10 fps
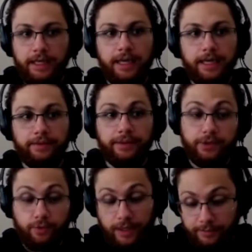
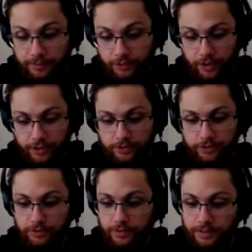That's what I've been trying to
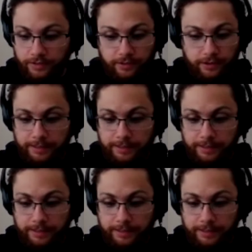do. And